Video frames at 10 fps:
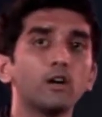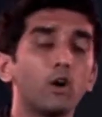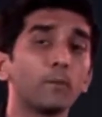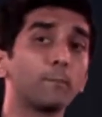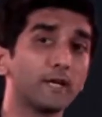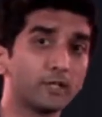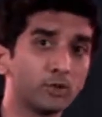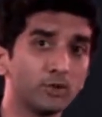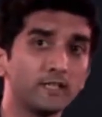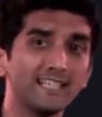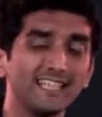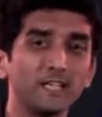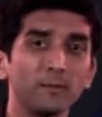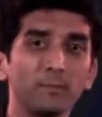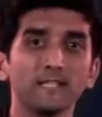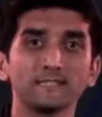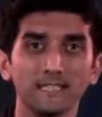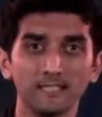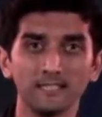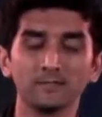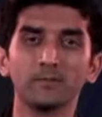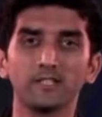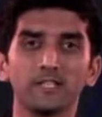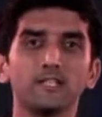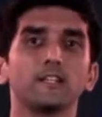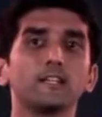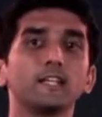or pictorially represent this particular